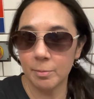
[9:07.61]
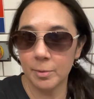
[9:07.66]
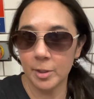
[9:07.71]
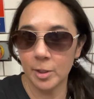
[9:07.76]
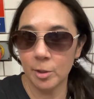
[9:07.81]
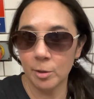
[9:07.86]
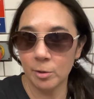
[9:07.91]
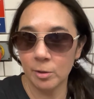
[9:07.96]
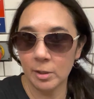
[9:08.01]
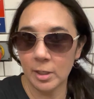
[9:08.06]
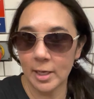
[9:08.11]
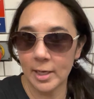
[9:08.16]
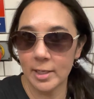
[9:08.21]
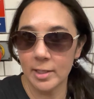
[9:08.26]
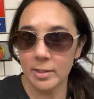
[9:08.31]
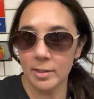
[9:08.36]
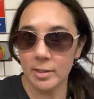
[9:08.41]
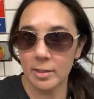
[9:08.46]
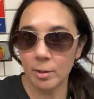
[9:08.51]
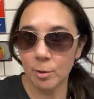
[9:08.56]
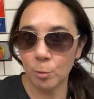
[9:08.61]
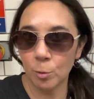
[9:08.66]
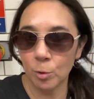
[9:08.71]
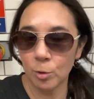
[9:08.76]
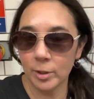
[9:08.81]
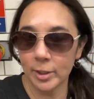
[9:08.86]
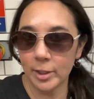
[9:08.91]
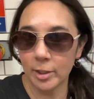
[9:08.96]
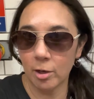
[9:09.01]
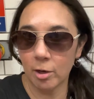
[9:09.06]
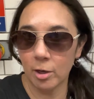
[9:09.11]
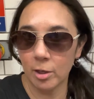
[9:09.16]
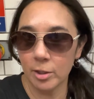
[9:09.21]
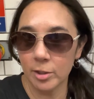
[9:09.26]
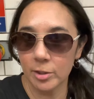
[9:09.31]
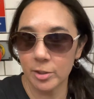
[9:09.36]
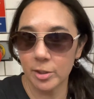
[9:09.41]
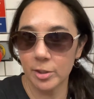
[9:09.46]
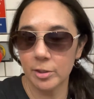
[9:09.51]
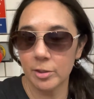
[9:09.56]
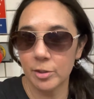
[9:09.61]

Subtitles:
but utilized a rolling cart